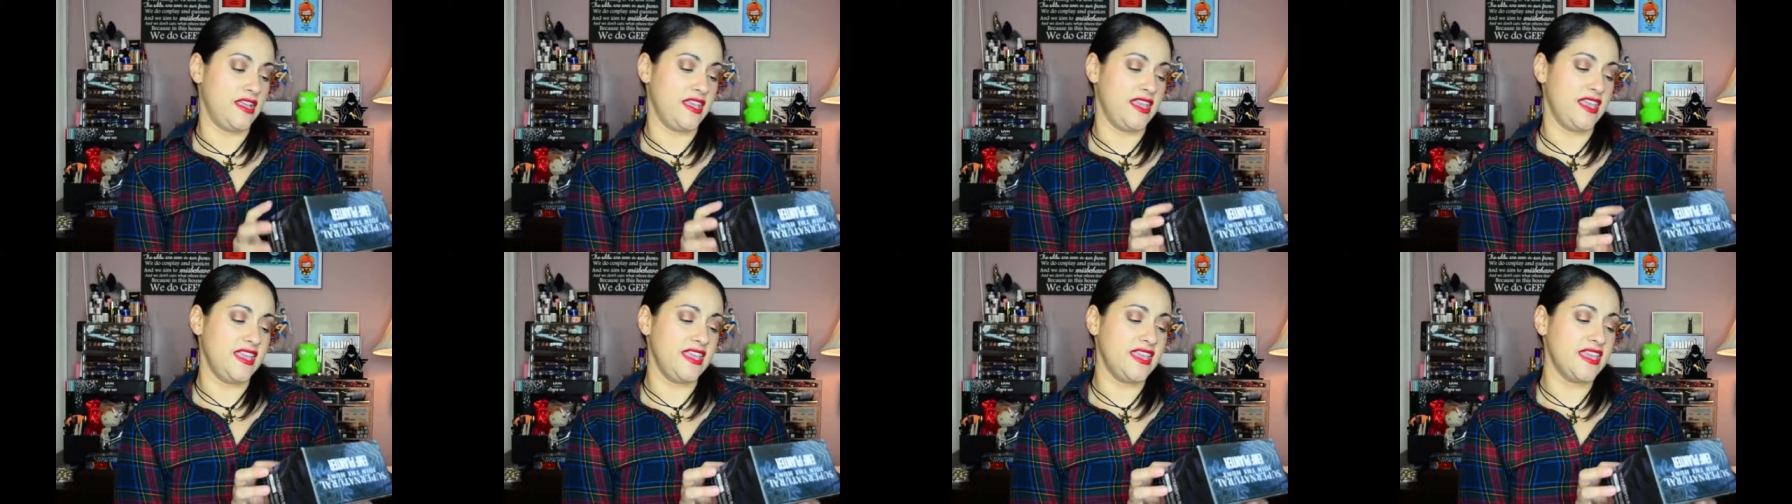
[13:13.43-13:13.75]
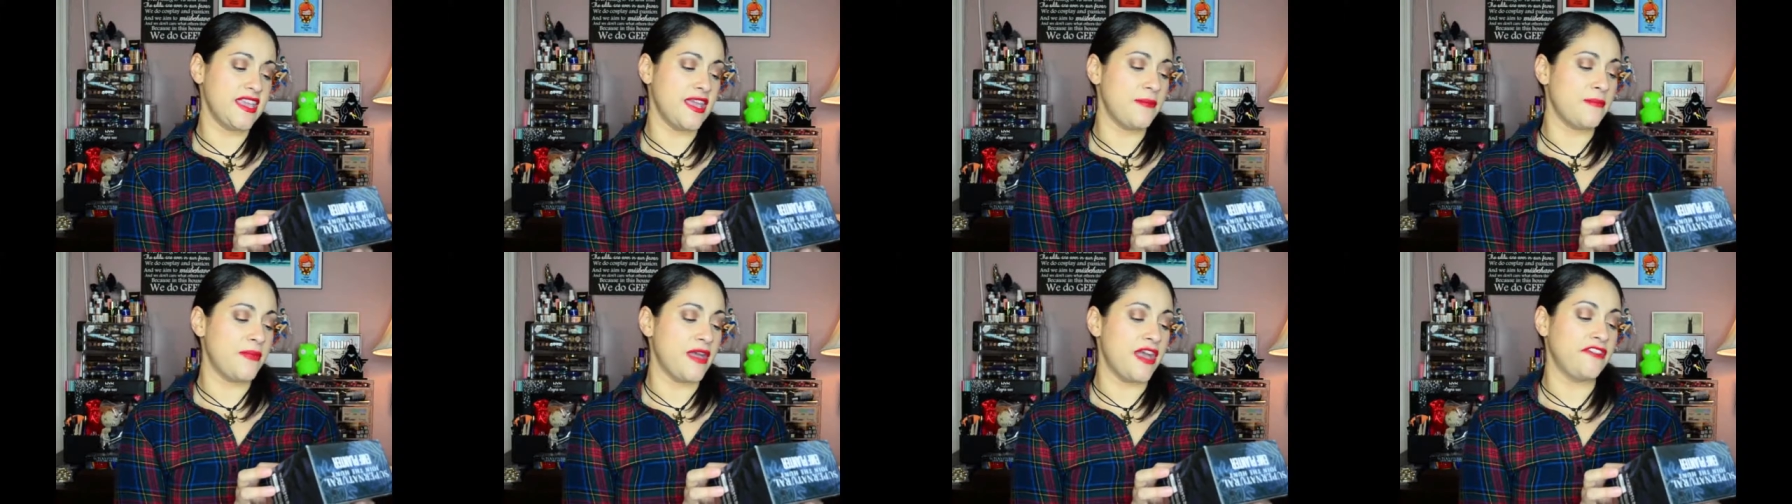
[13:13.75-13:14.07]

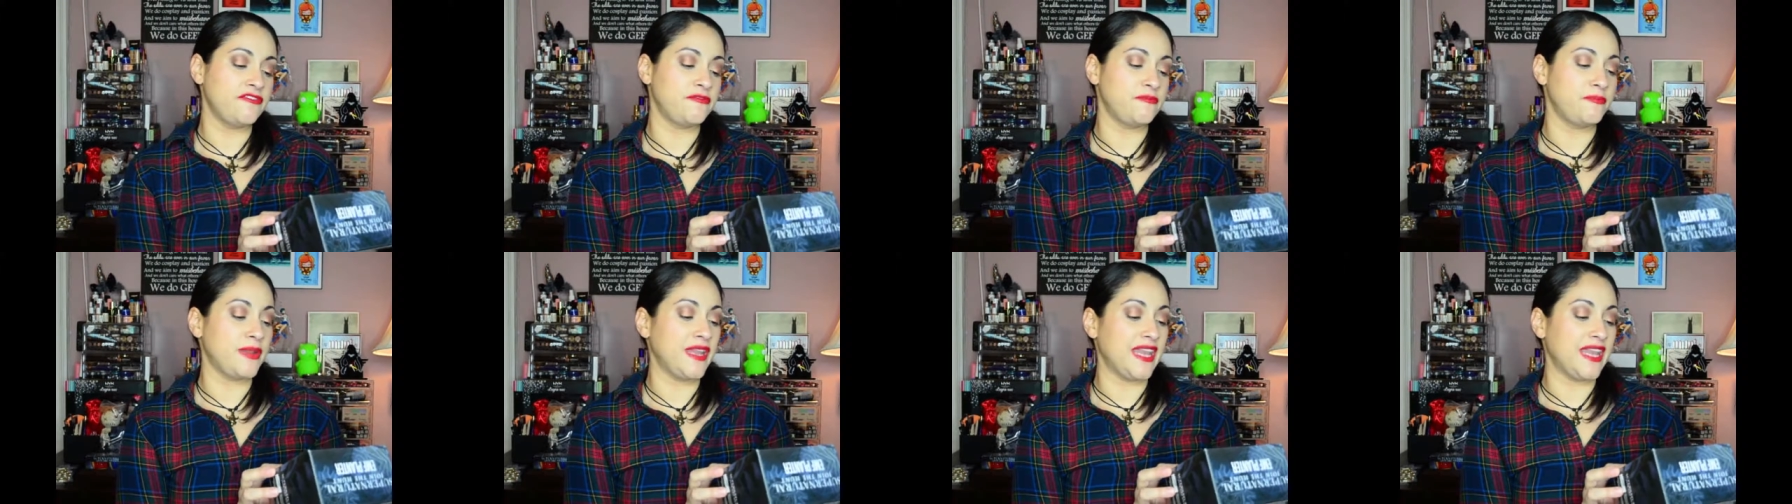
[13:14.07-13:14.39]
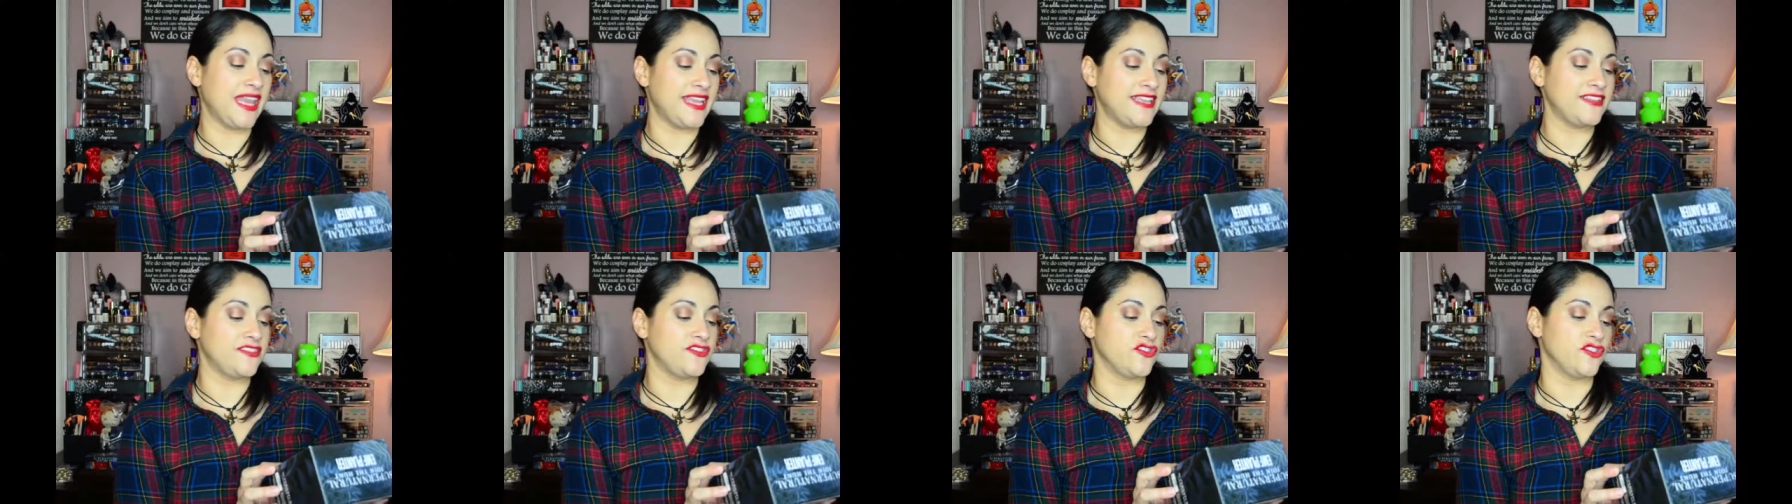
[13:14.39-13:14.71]
EMF
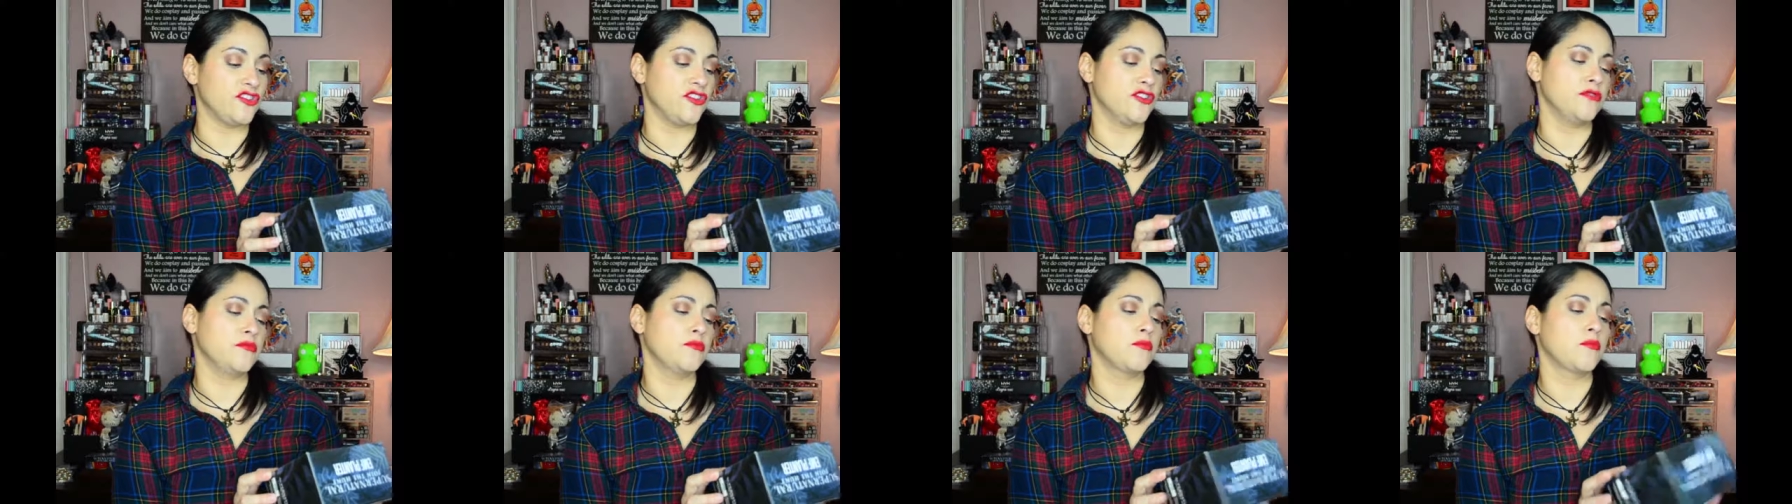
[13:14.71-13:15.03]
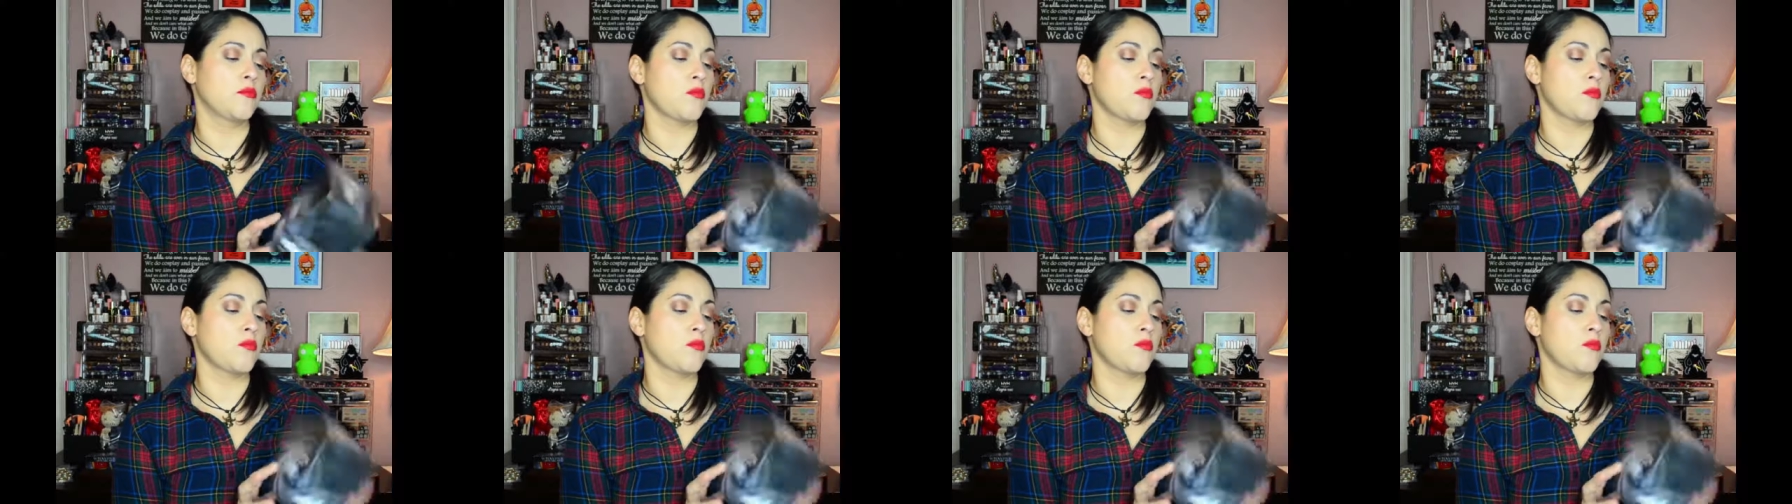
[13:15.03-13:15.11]
planter.